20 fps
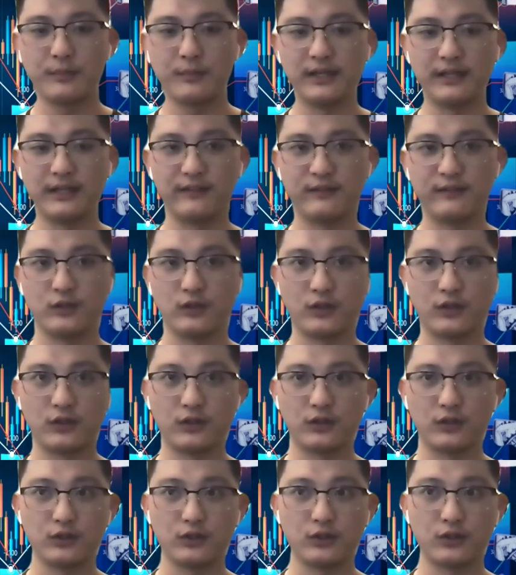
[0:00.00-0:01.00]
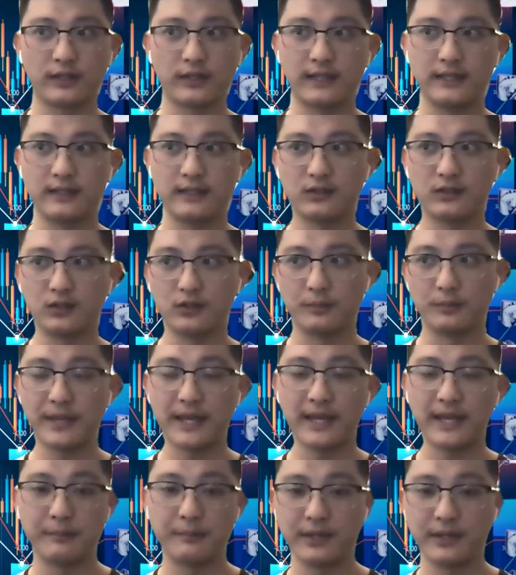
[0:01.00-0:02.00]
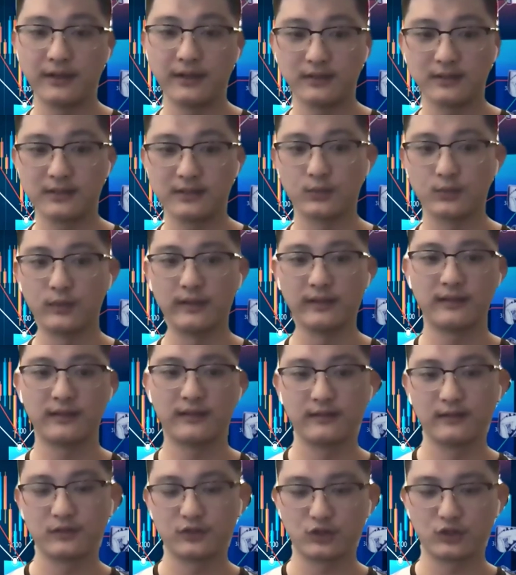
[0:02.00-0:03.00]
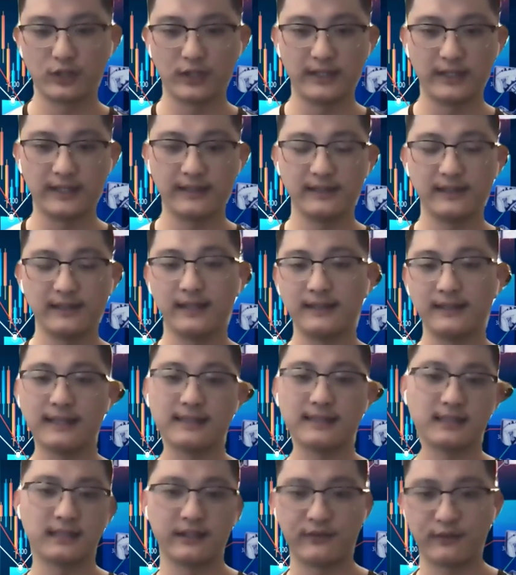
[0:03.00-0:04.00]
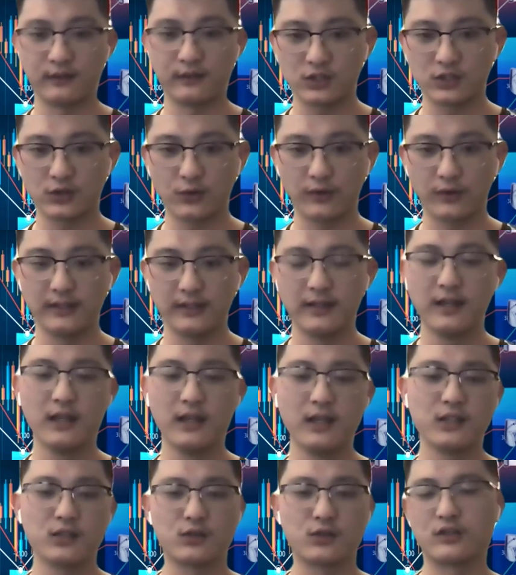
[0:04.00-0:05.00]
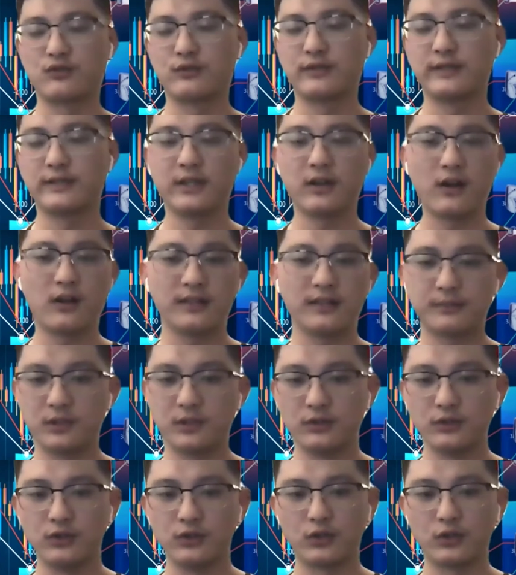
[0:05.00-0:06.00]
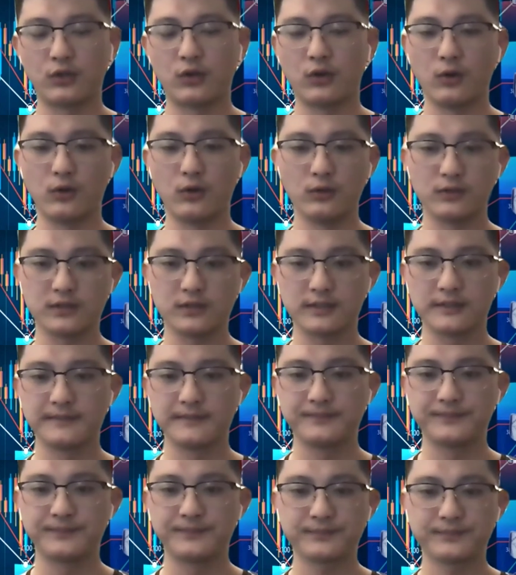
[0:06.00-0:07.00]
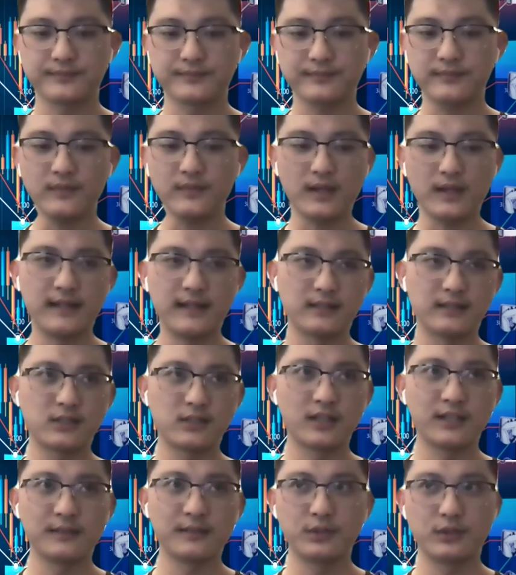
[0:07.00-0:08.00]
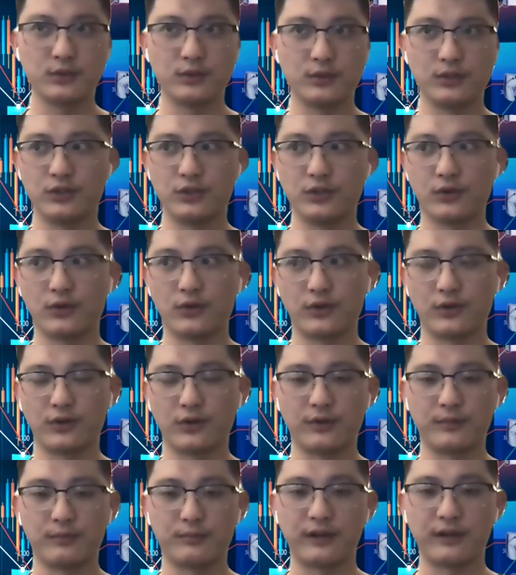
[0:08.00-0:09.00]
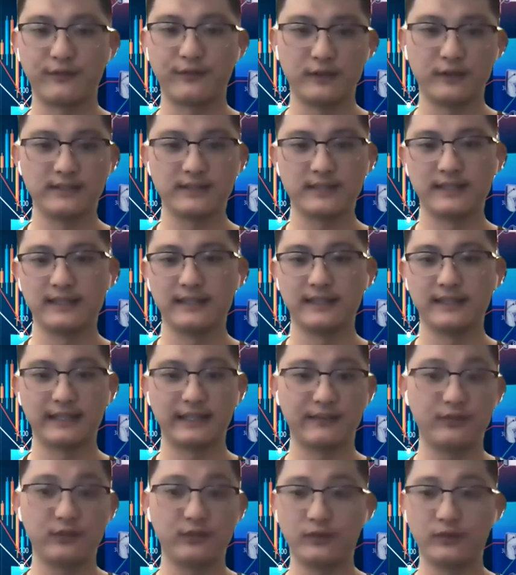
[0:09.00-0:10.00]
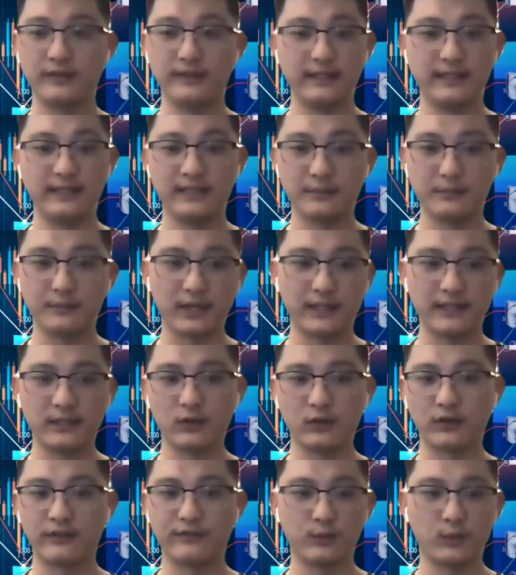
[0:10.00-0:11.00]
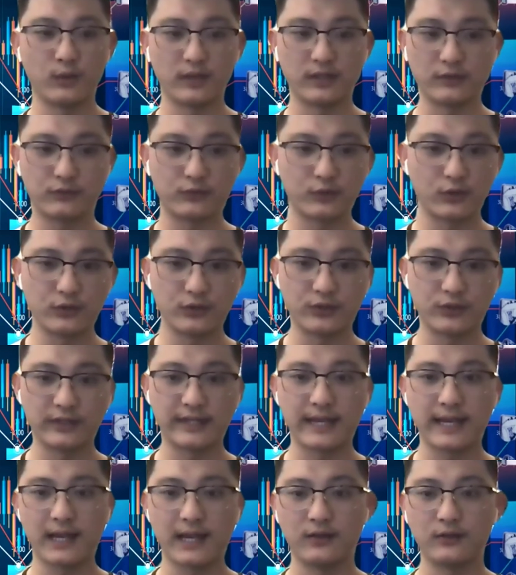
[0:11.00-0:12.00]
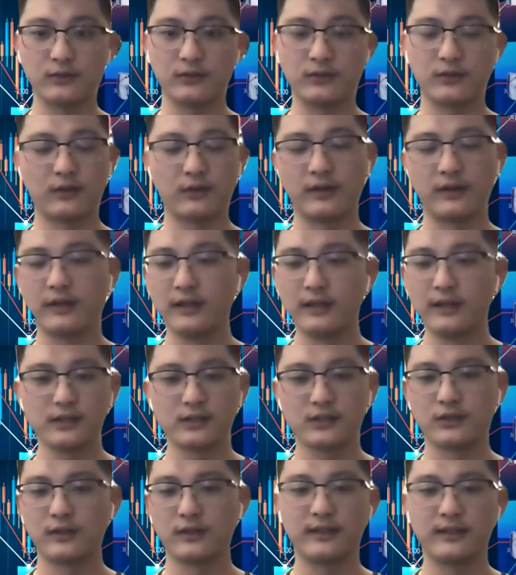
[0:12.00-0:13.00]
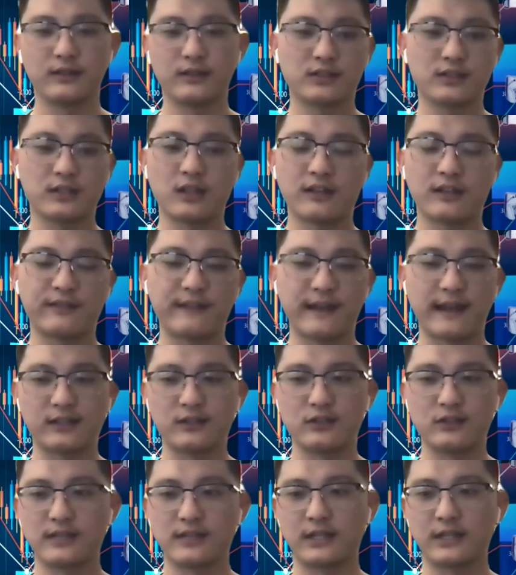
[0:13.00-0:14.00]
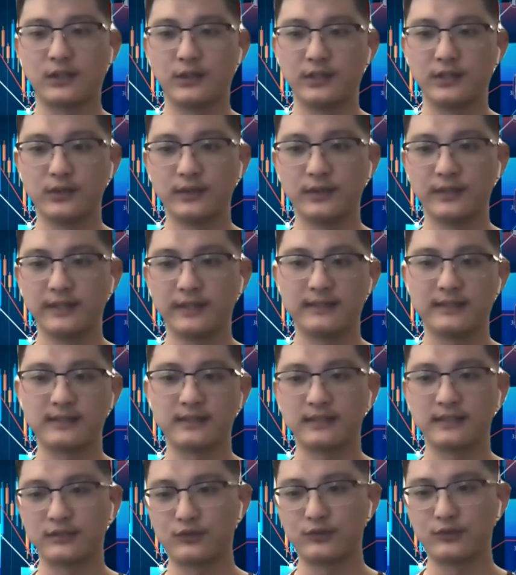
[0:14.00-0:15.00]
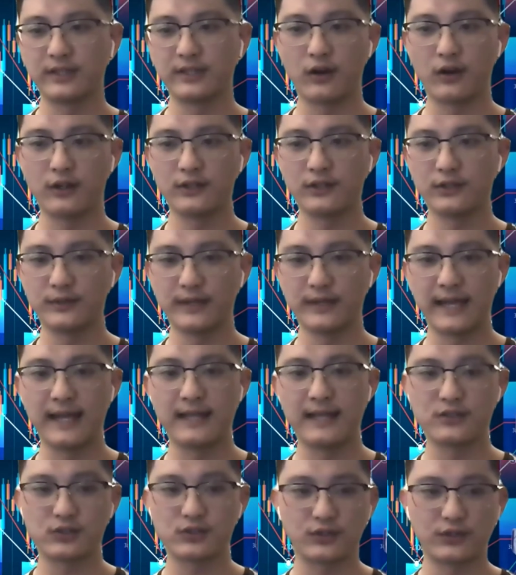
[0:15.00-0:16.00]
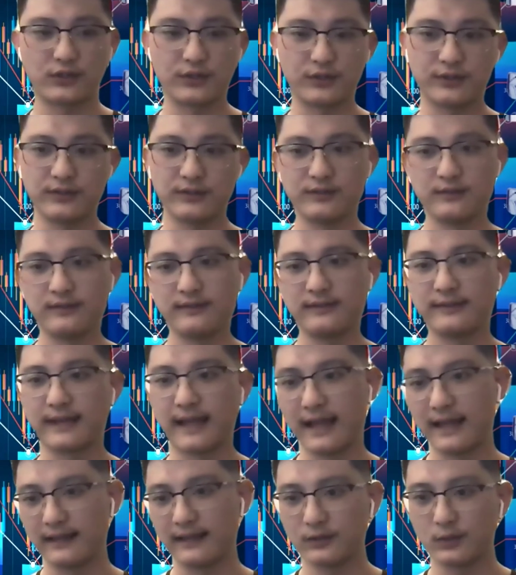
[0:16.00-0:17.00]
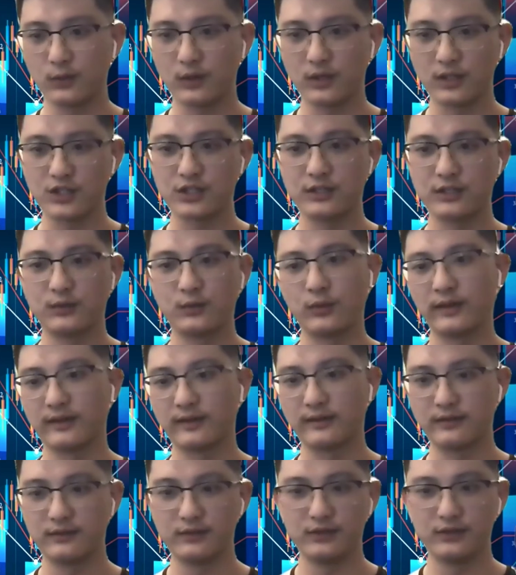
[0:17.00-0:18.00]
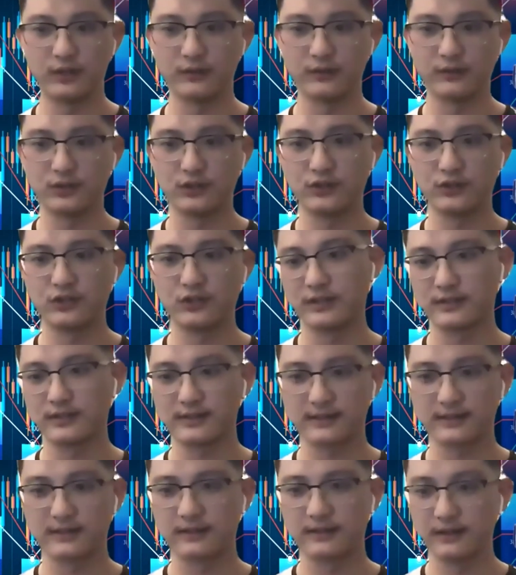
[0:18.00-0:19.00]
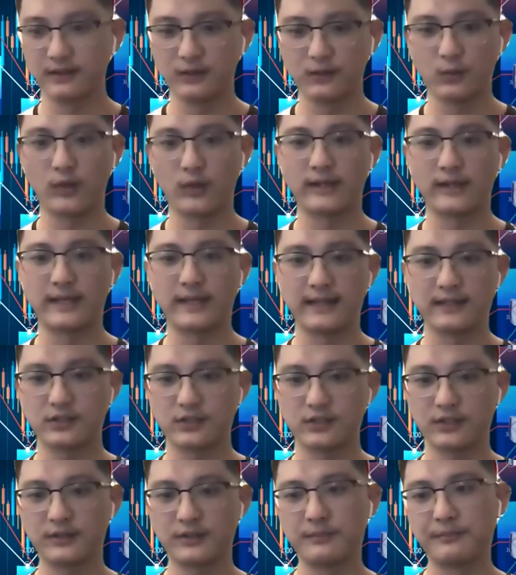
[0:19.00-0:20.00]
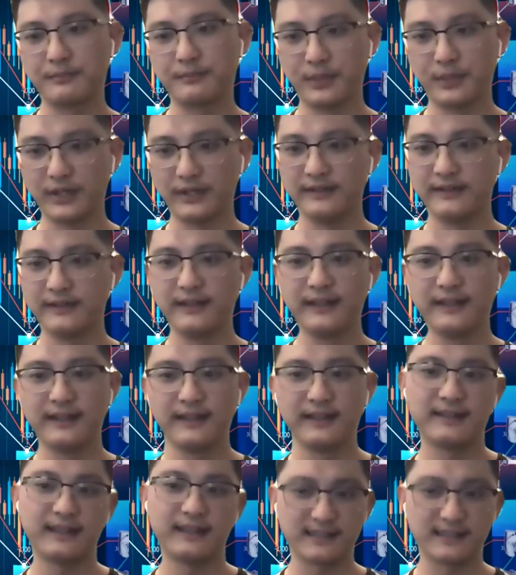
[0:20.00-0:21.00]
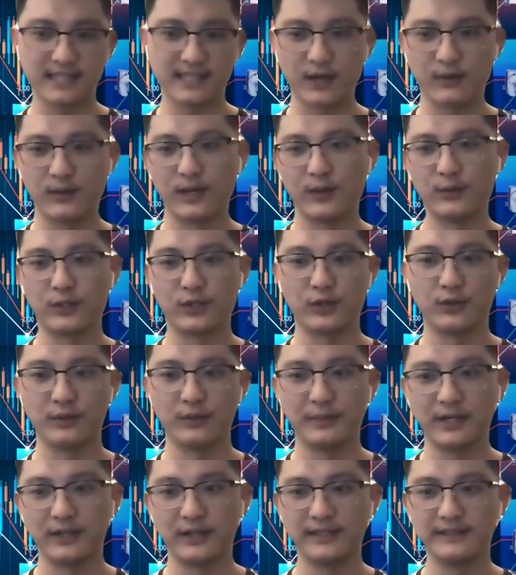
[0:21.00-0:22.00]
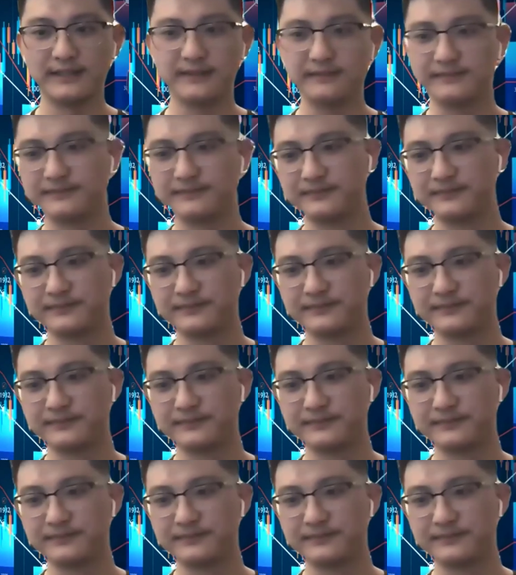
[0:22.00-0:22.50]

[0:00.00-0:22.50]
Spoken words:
But if you're looking to pay bills with trading, then that's a different story. So it's really all up to your goals, and it's all up to your preference, and like if you need the money or if you want to grow your account, or so there's a lot of factors that go into it. It's really hard to answer that question with, you know, just one answer, but that's how I would go about it.